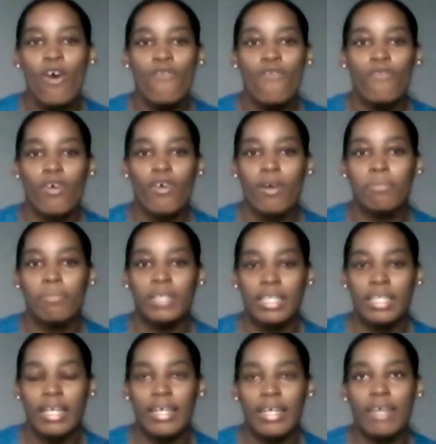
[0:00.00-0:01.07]
for
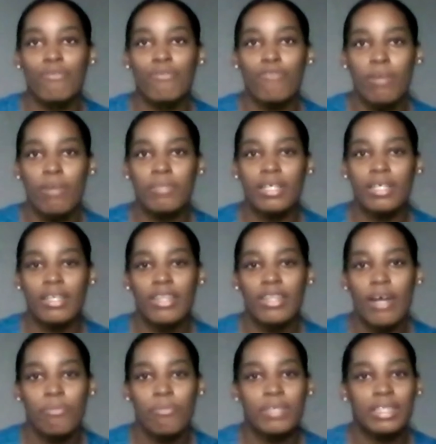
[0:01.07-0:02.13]
bleeding if thrombolytic
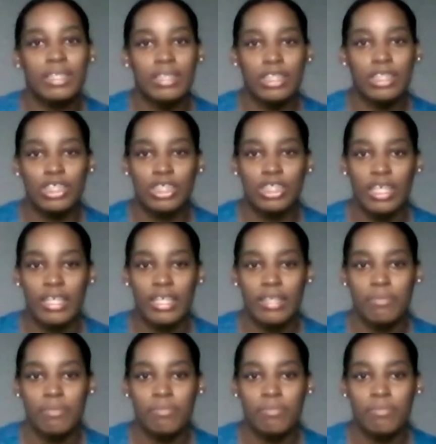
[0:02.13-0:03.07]
therapy is initiated.